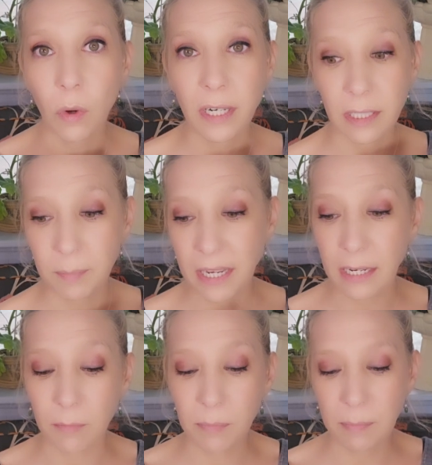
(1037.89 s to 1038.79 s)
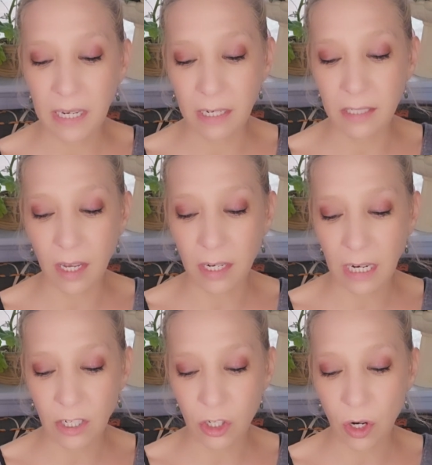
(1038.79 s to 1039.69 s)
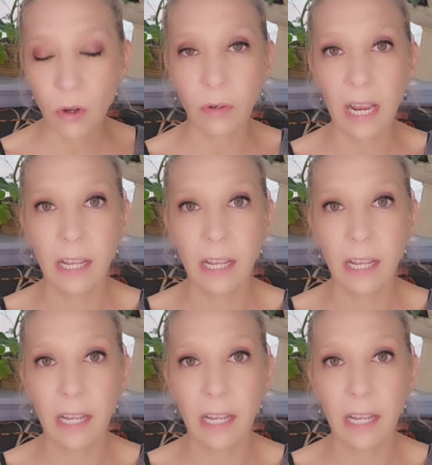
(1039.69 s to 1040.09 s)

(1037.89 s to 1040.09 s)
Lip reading: what is being done and shown.